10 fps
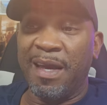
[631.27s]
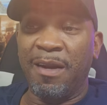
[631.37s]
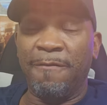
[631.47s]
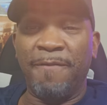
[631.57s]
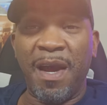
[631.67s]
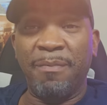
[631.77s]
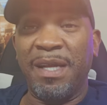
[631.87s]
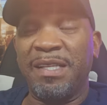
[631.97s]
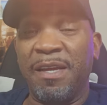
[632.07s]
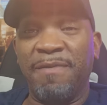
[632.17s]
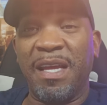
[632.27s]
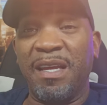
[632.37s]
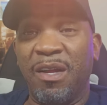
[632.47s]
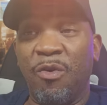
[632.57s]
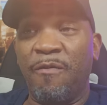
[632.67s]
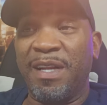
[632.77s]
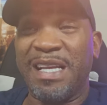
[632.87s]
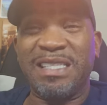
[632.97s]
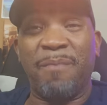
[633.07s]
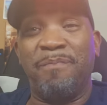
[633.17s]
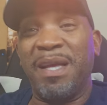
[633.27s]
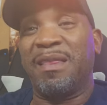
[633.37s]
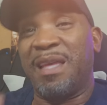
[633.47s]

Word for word: and her family, see if they can get over it. That's the big